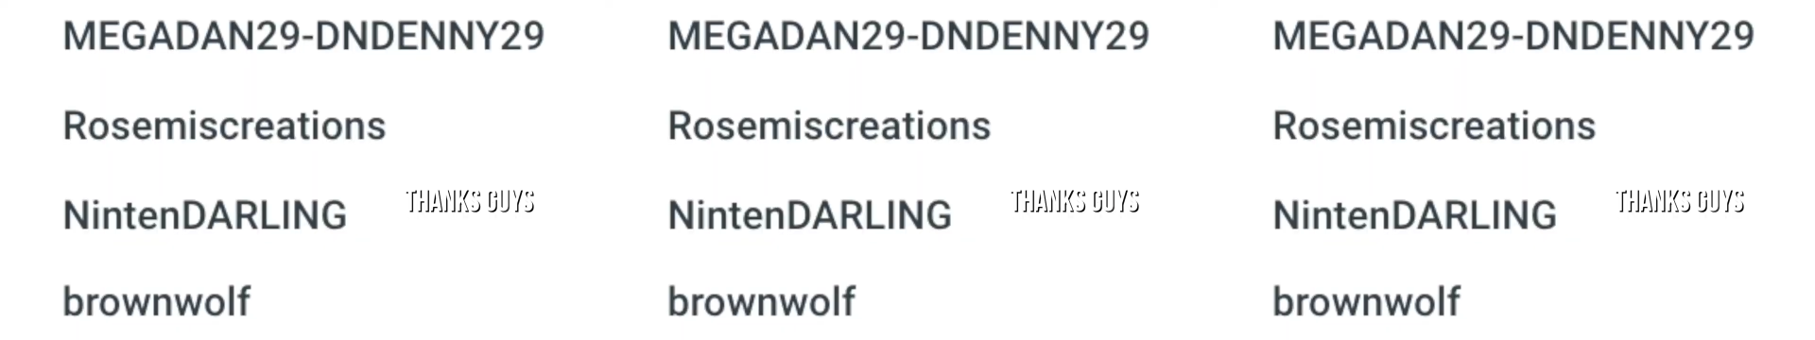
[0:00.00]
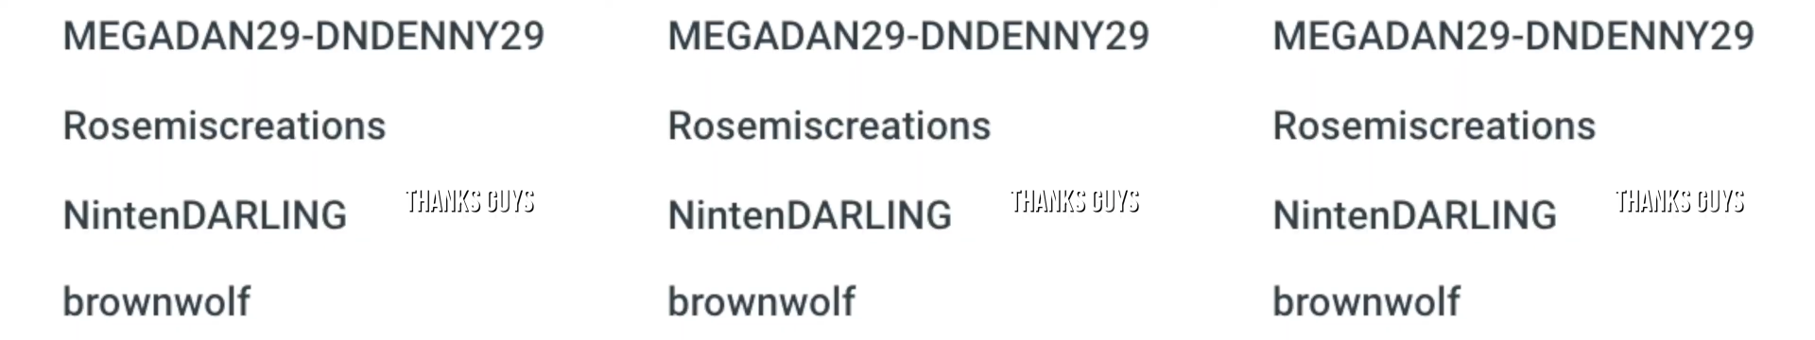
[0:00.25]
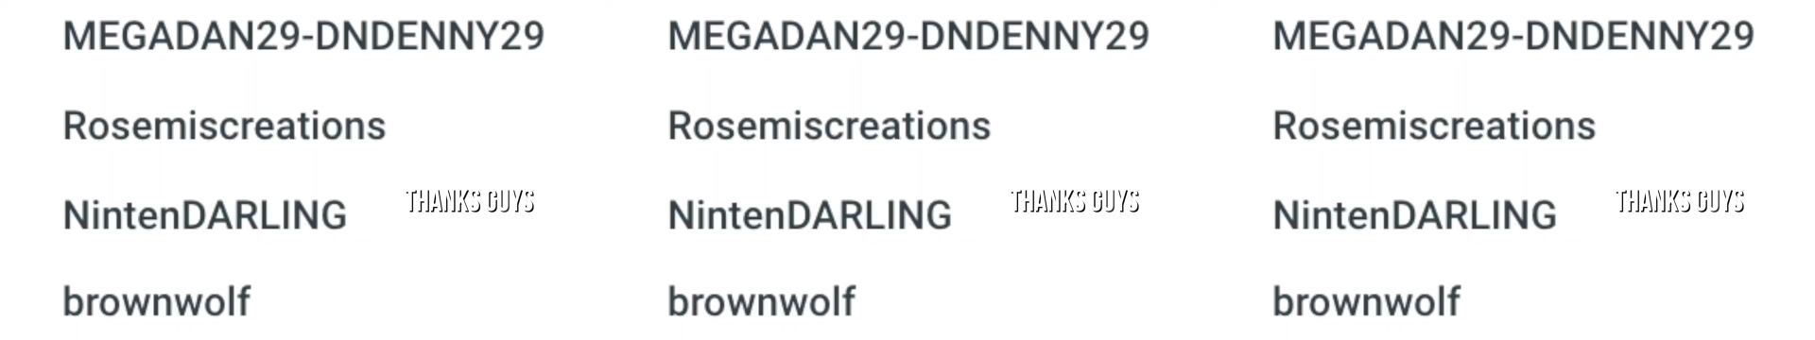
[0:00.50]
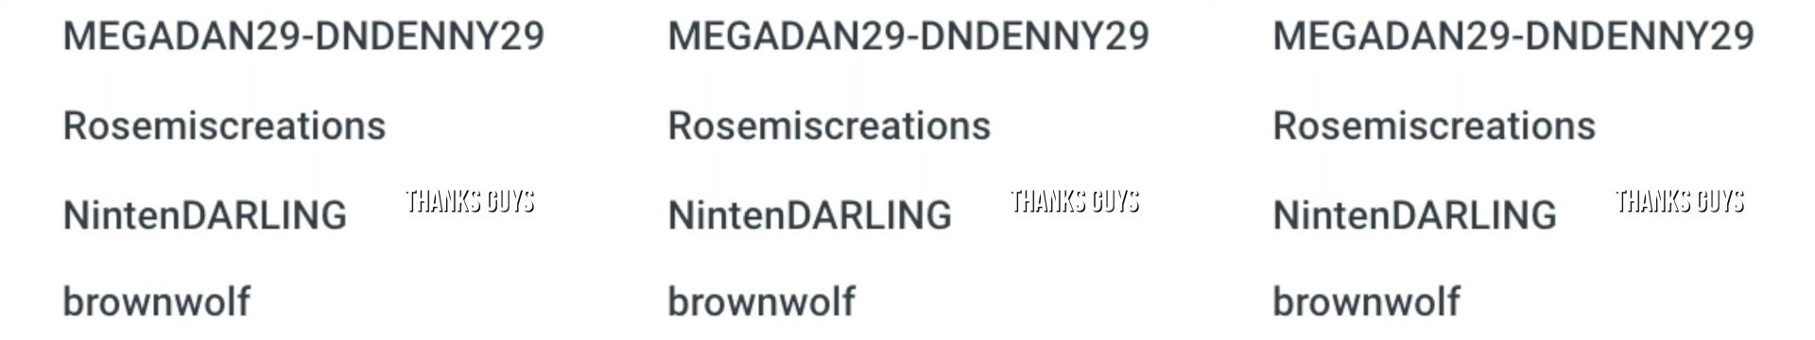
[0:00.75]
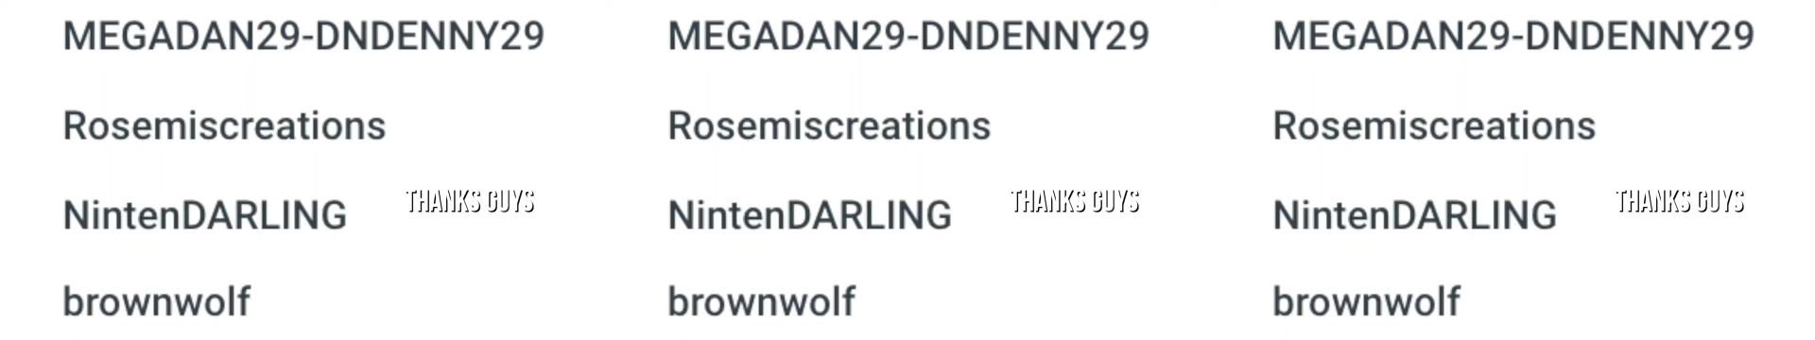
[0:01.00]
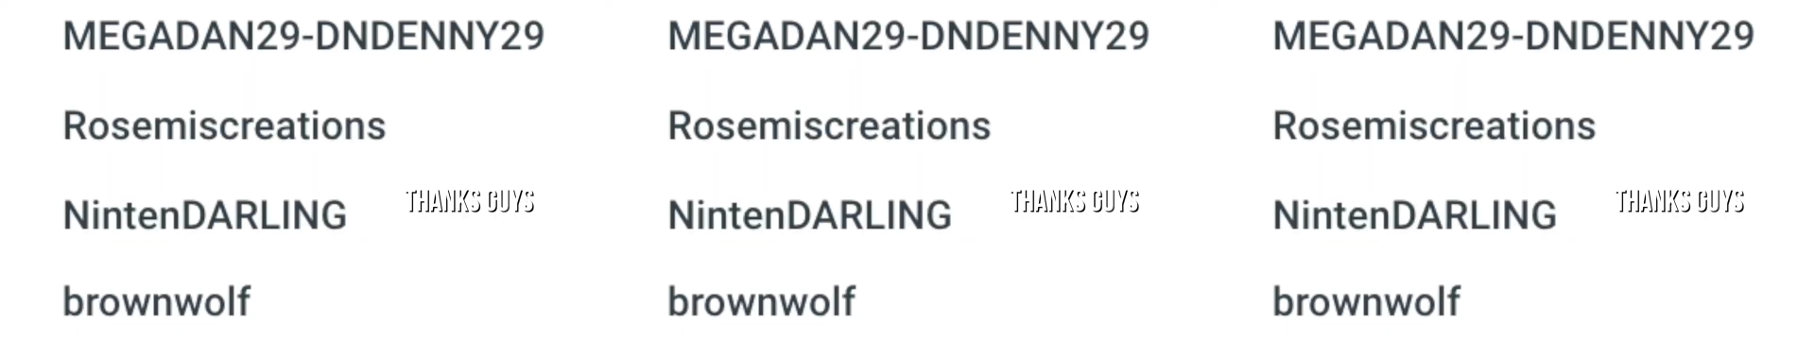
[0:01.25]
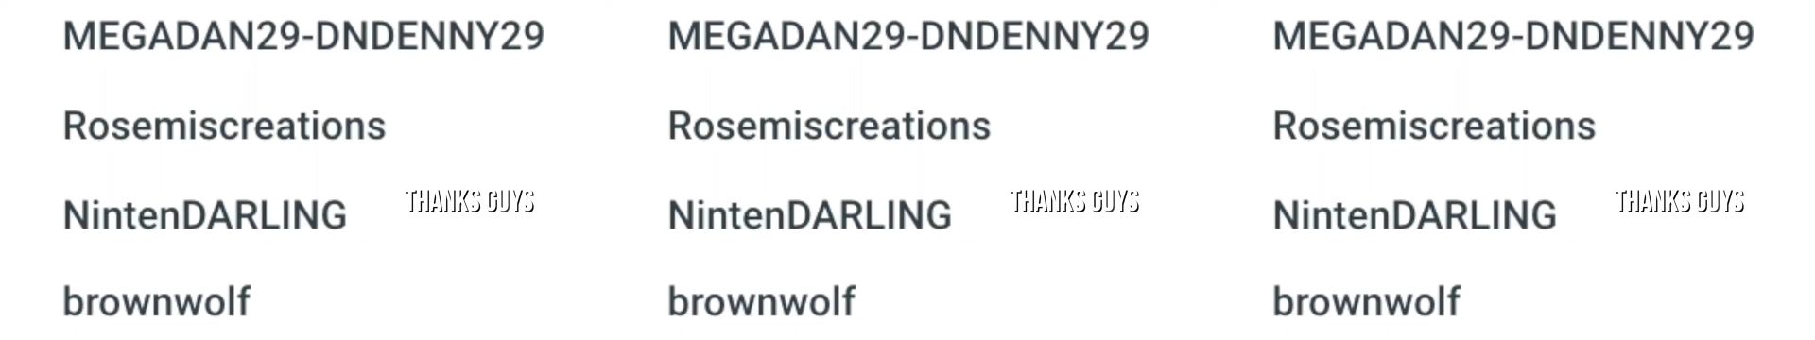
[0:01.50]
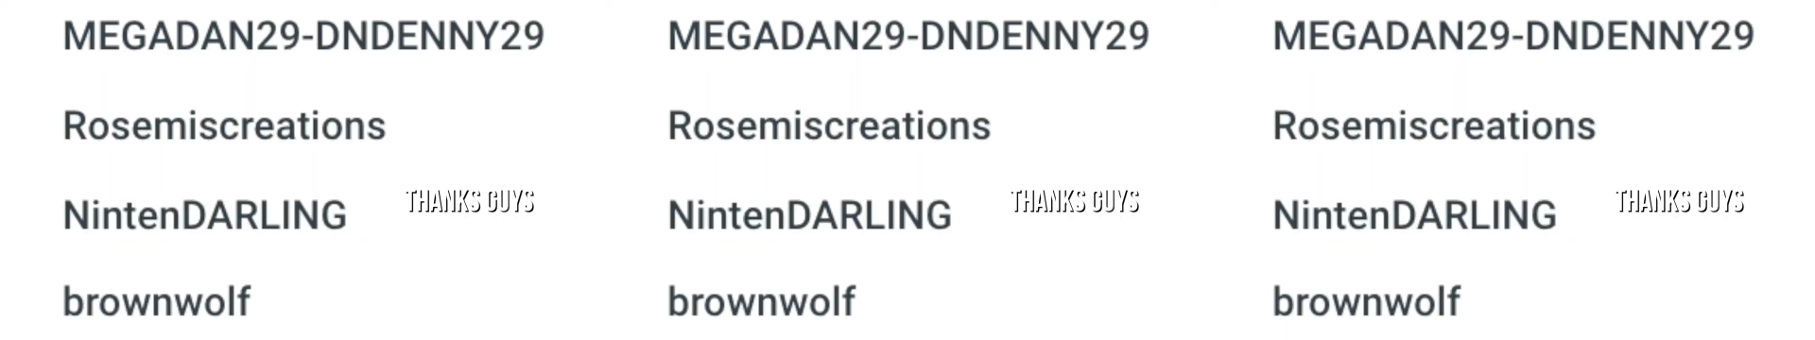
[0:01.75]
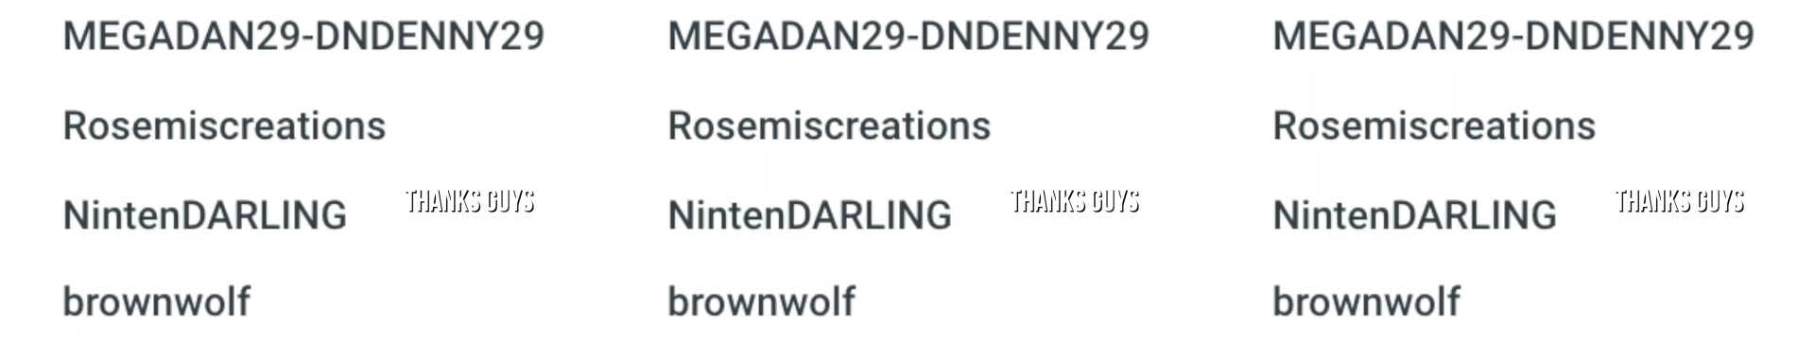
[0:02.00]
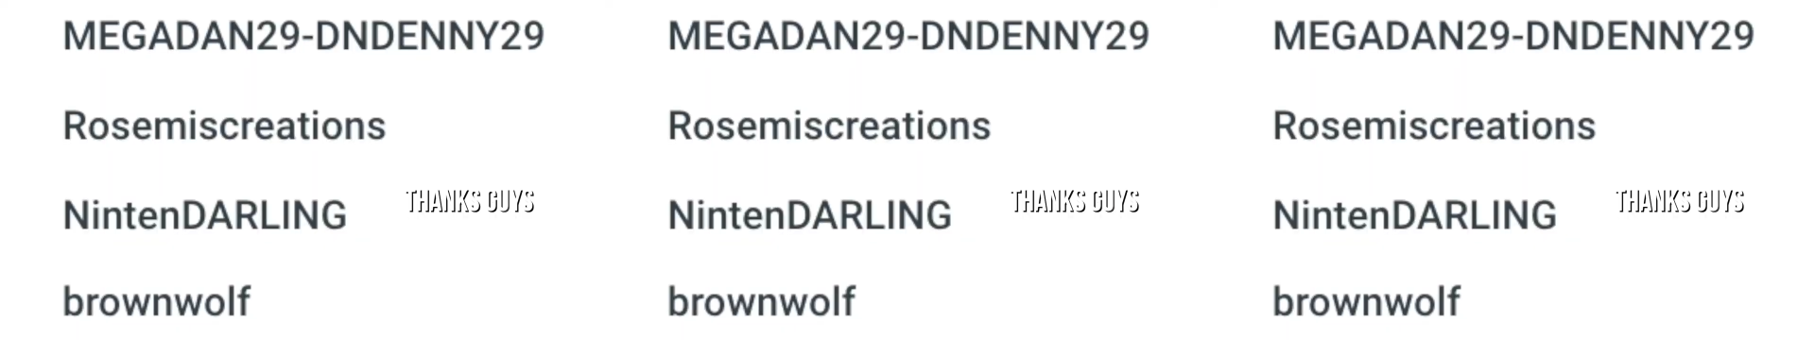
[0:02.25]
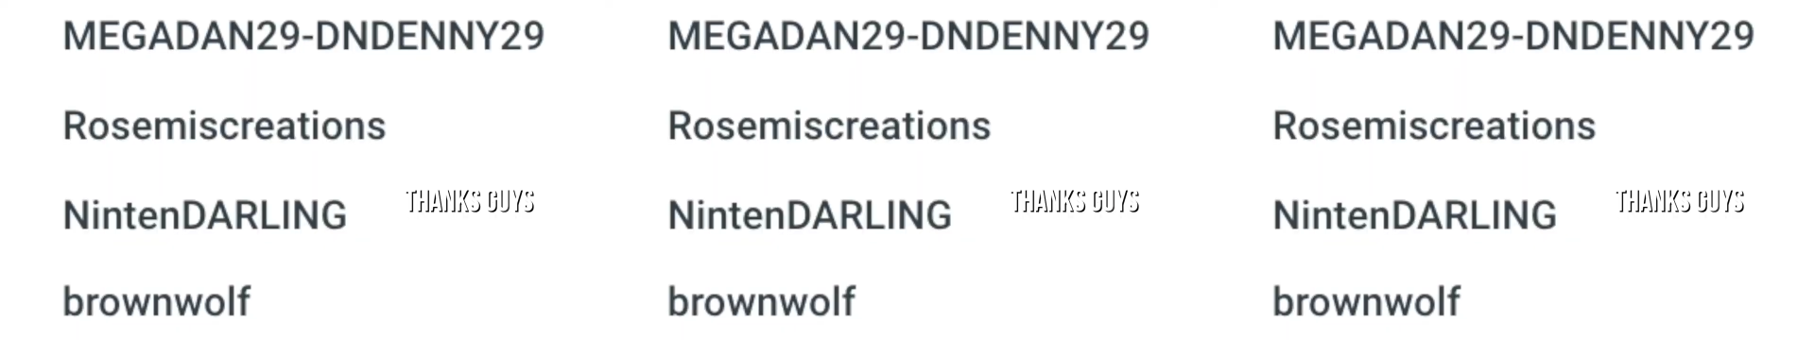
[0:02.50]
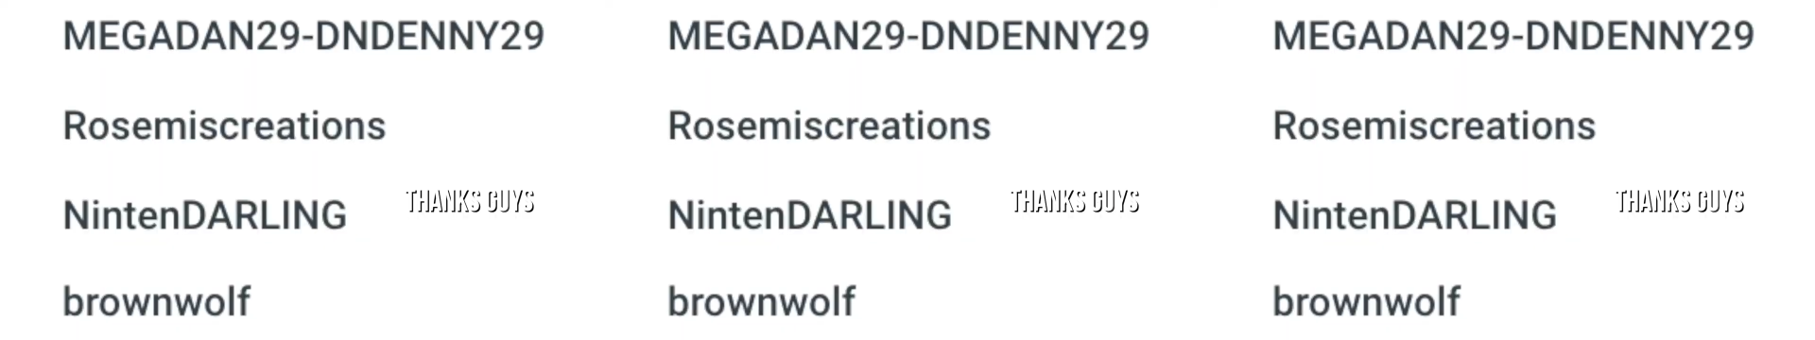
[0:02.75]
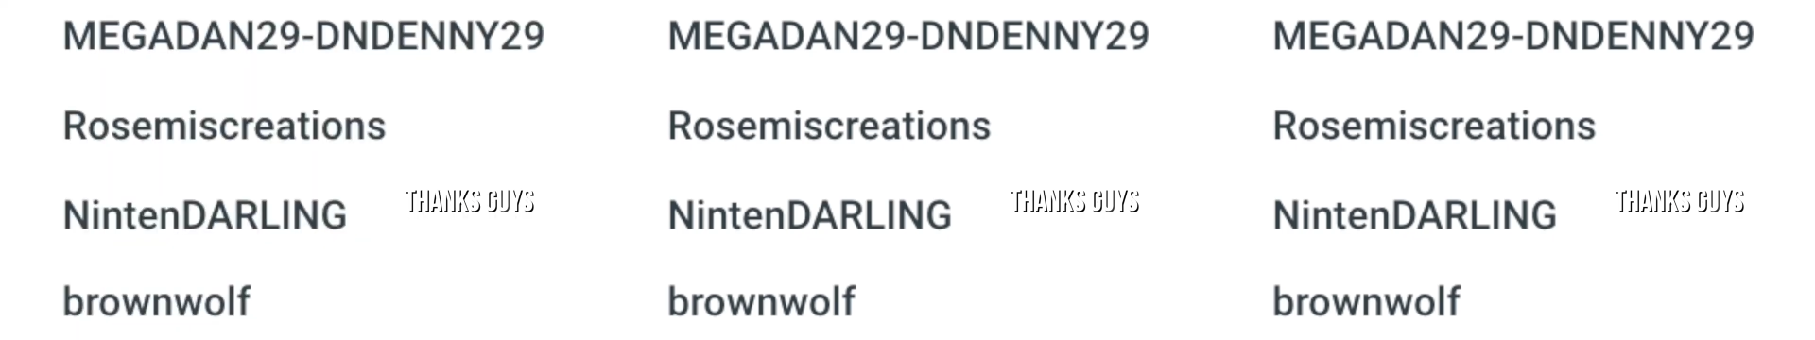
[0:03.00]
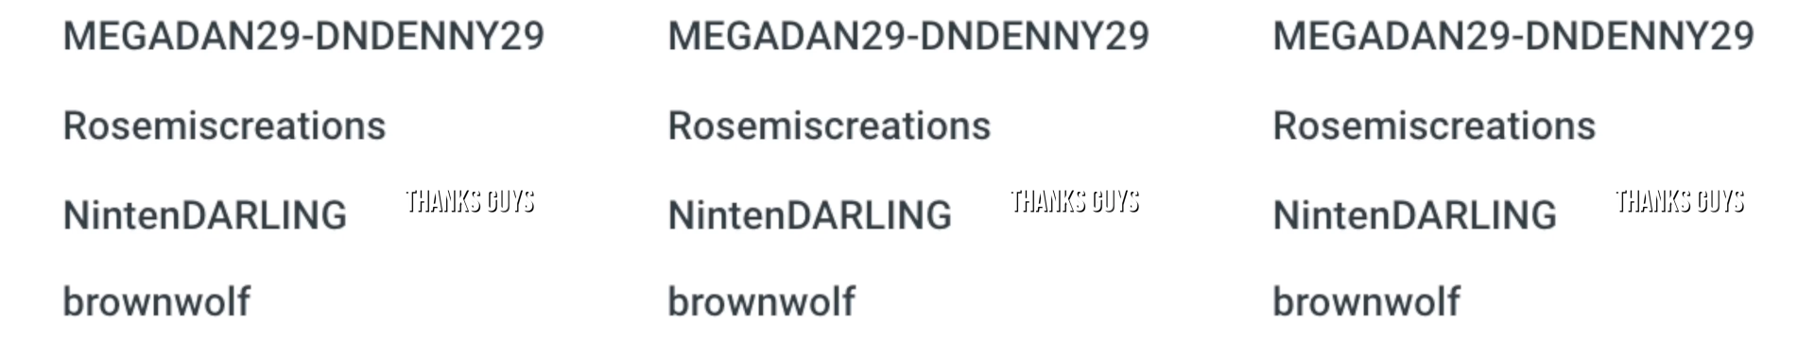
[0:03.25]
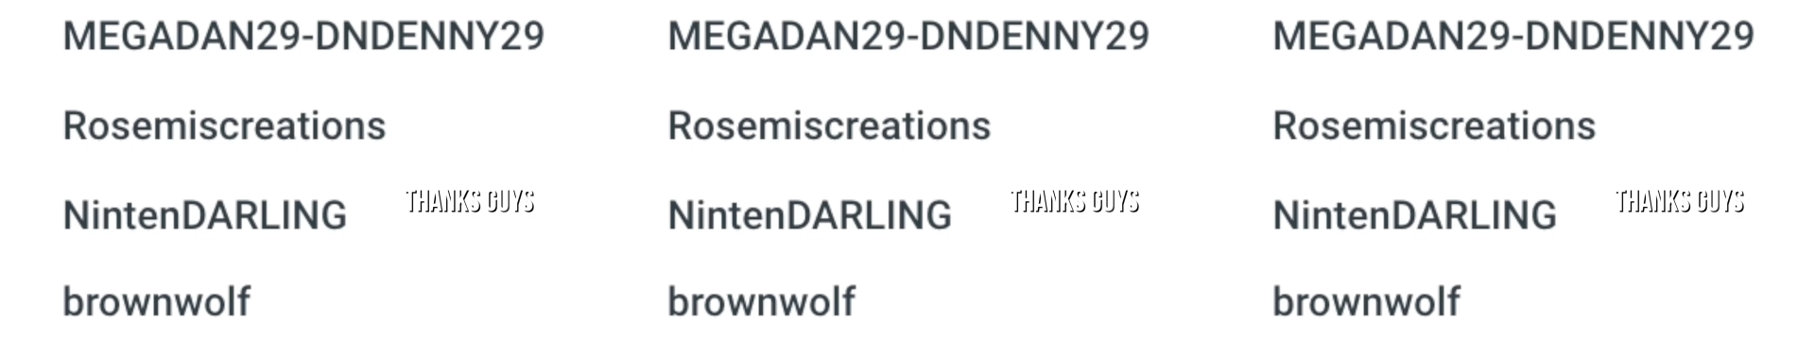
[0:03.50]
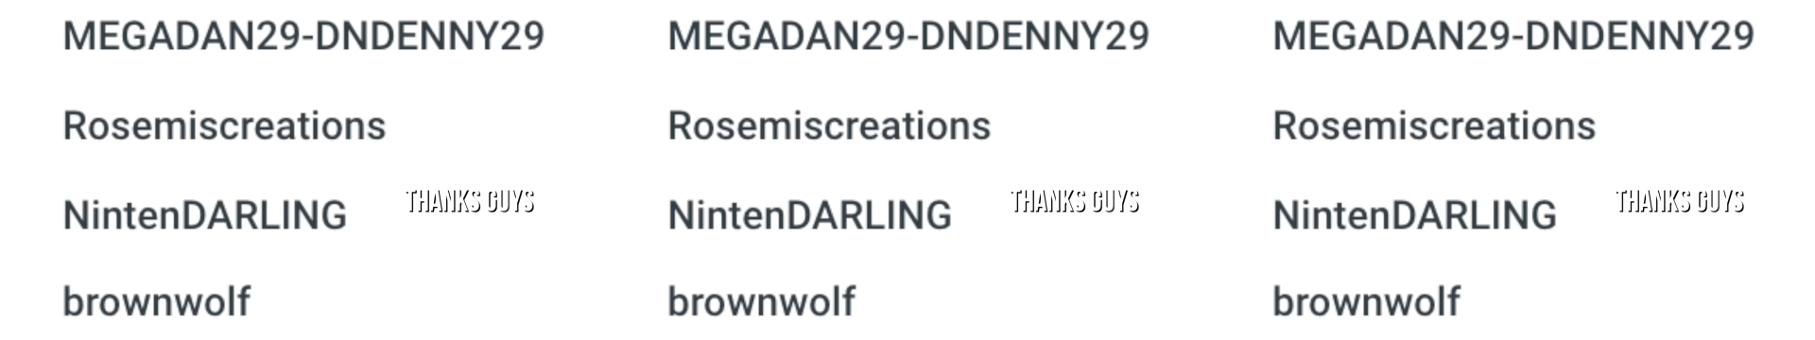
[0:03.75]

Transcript: [unreadable: no face in view]